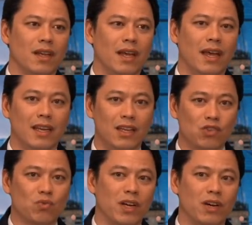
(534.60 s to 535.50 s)
and
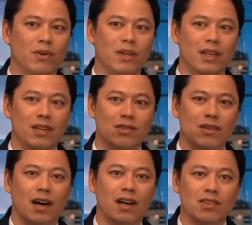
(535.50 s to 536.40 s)
Israel is
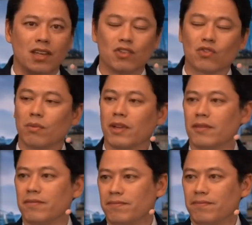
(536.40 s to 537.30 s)
God's instrument
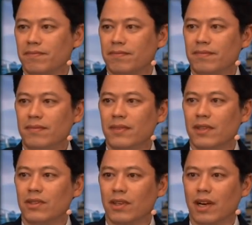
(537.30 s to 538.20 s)

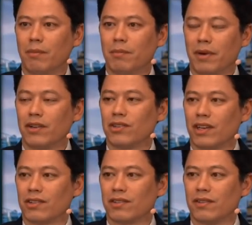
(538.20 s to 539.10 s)
to come and punish
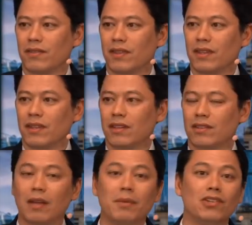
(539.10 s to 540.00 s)
us. Does
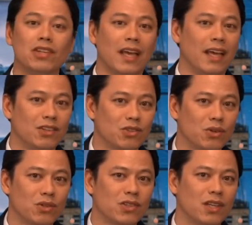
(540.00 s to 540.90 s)
that mean she hates
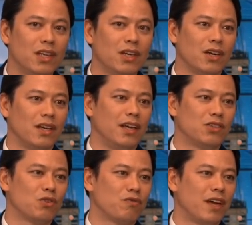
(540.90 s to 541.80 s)
her city,
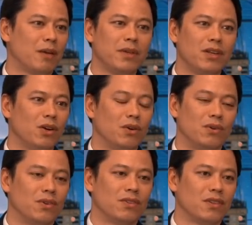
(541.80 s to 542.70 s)
hates her family? No.
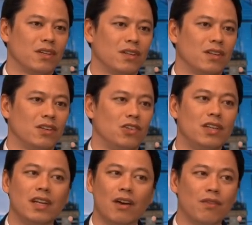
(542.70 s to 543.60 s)
She
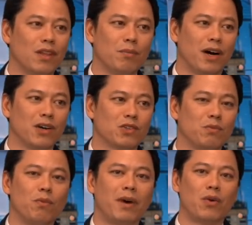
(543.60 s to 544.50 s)
did everything possible by